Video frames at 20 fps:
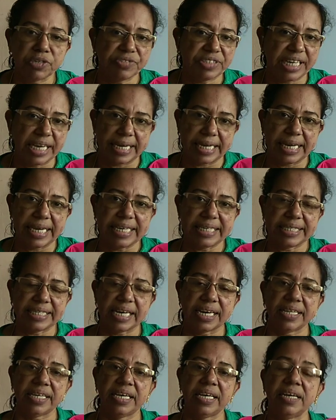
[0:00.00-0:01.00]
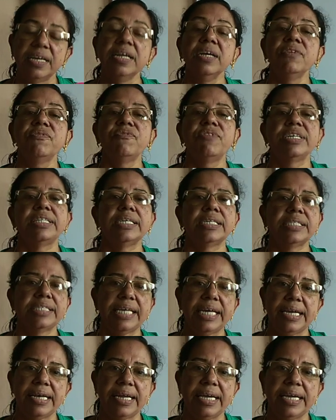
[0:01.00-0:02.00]
of satellites are there, weather
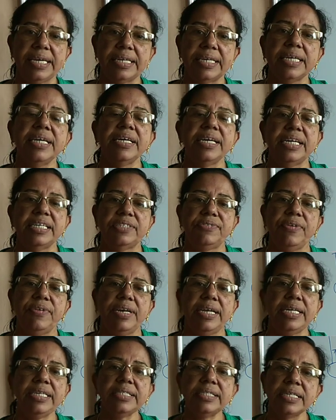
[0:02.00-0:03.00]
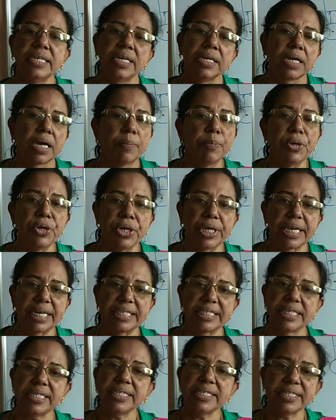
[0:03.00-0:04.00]
satellite as well as
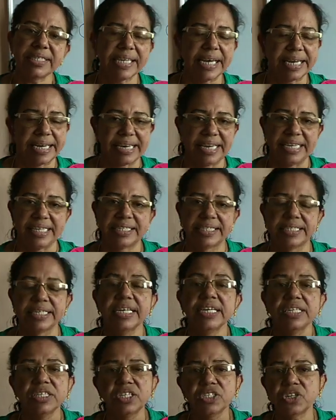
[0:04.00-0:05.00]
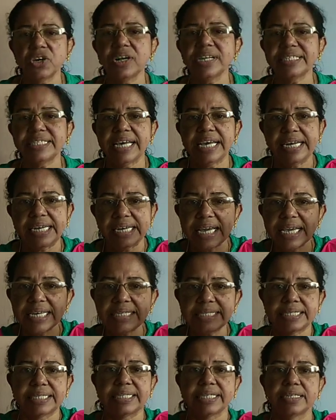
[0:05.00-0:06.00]
communication satellites. These all
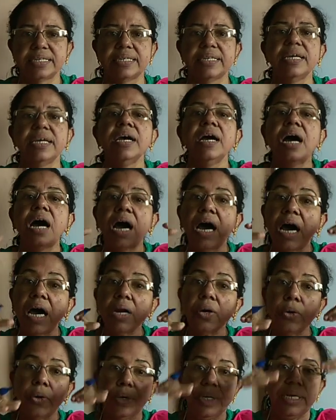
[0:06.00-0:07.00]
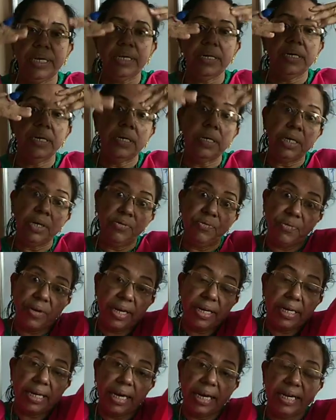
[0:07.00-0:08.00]
satellites are going
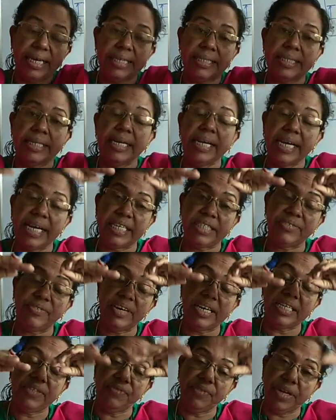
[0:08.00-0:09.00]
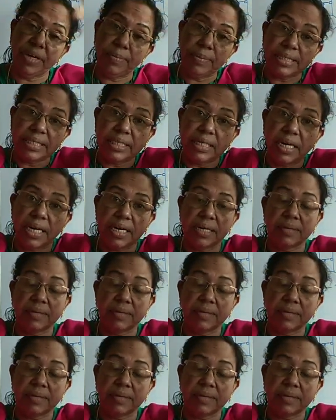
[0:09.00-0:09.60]
different heights as well as very much